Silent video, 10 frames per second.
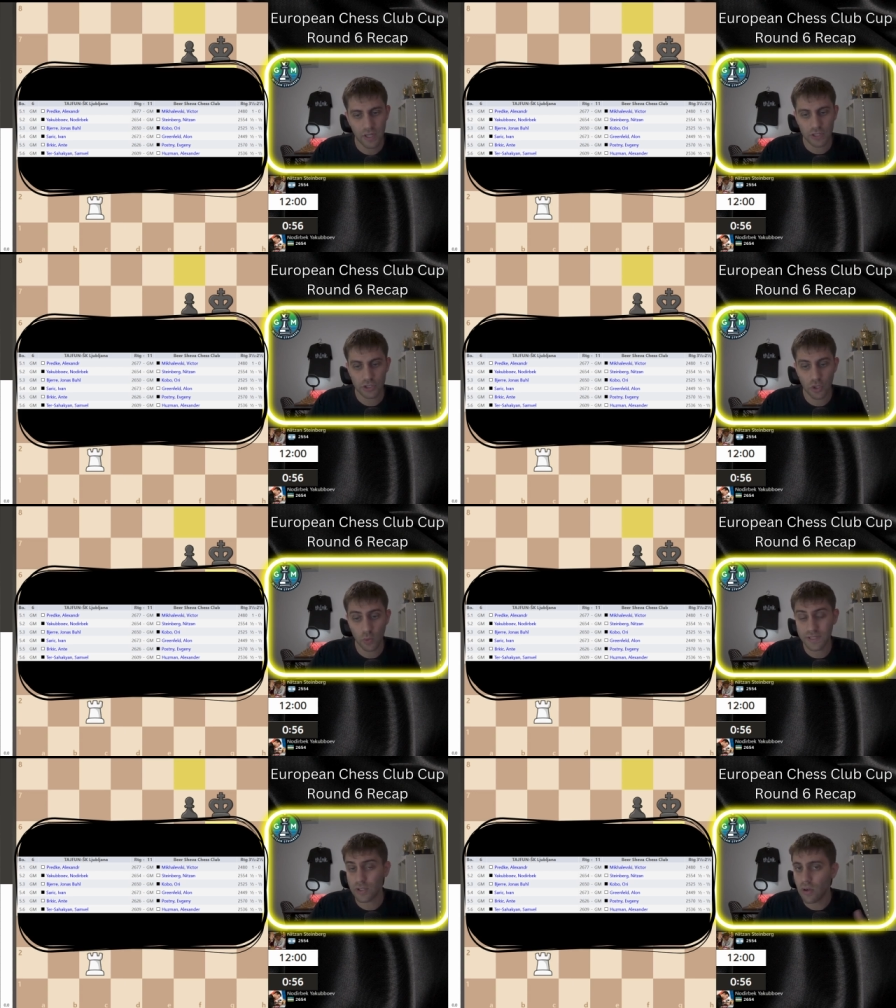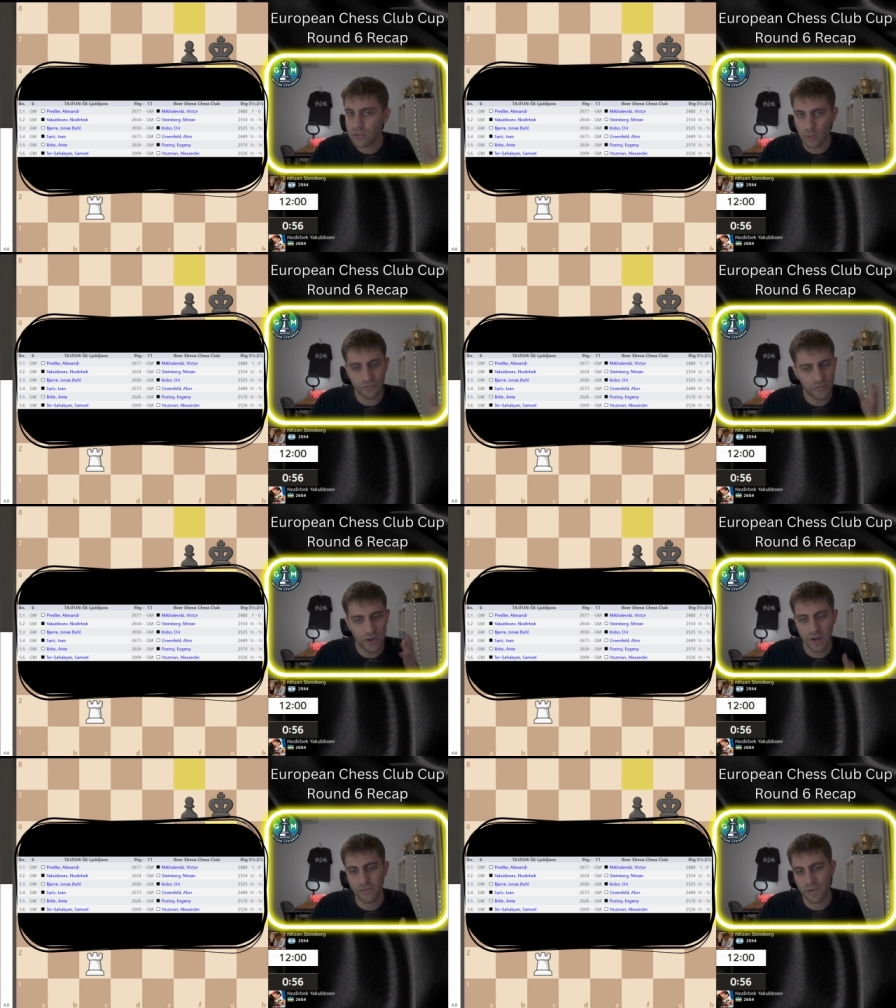So it's also
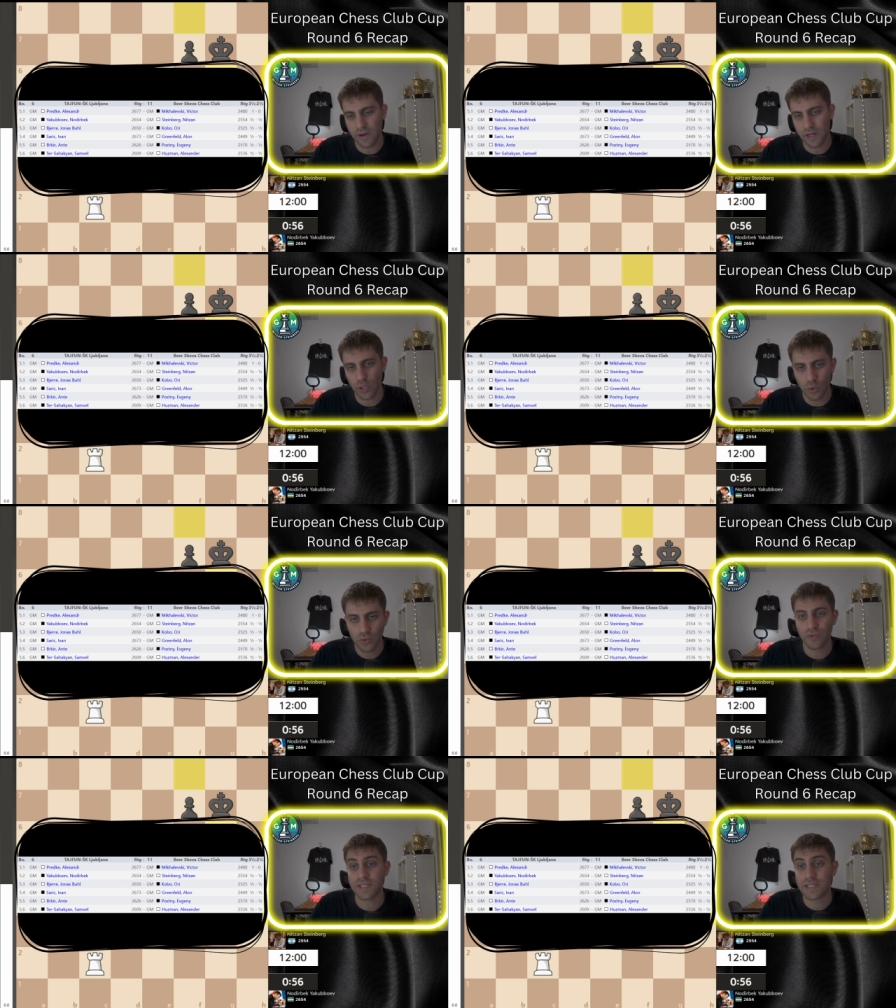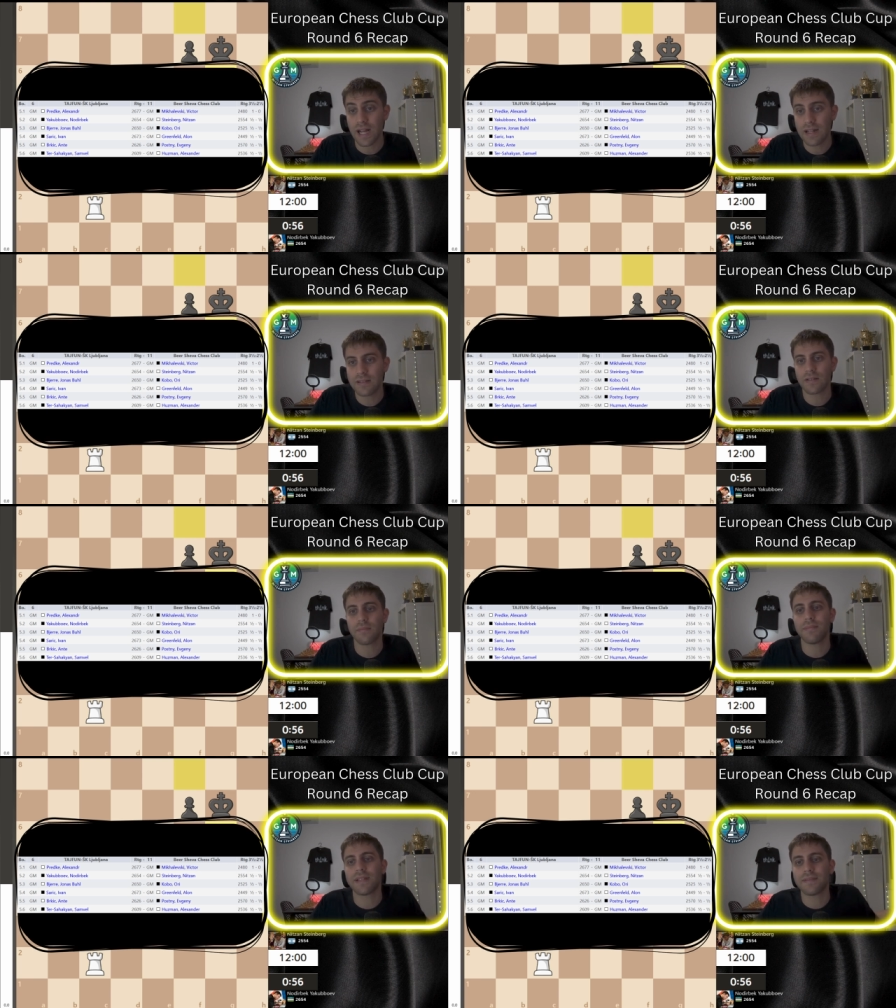very very good result,
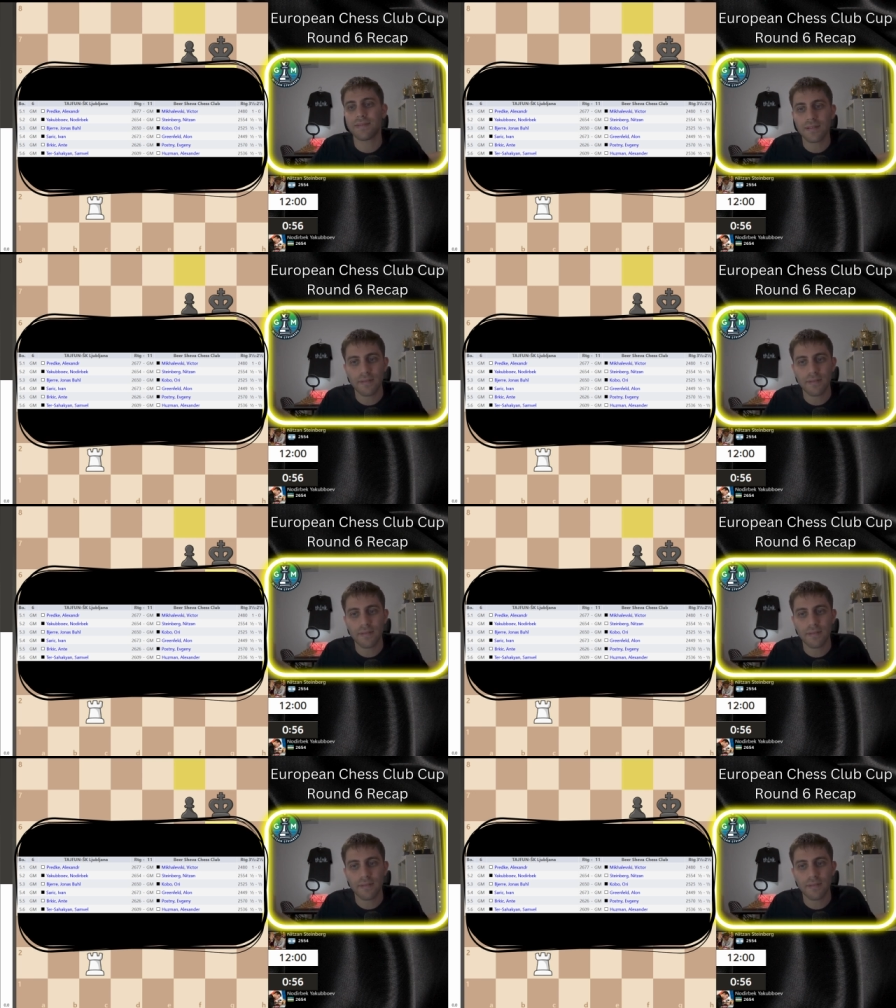but